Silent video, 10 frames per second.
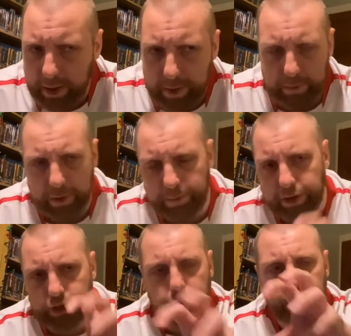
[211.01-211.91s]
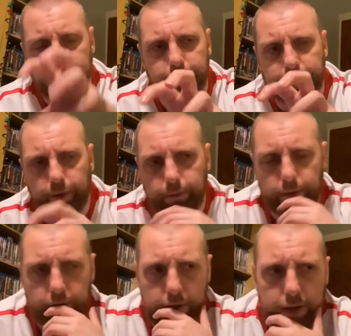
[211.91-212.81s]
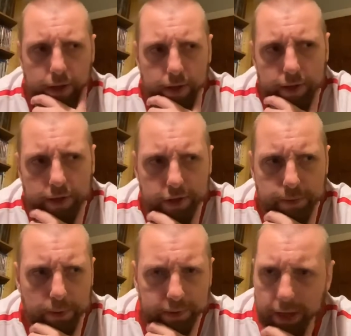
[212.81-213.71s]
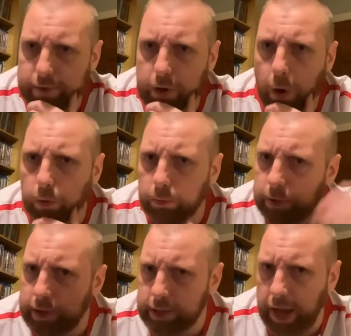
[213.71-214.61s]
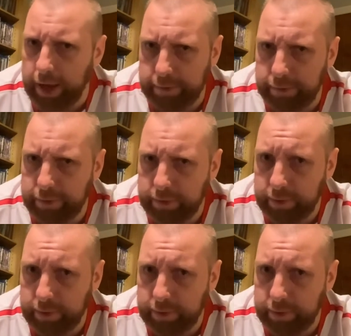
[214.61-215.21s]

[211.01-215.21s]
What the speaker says: But a big chunk of the film, it's just about David Holm and his life.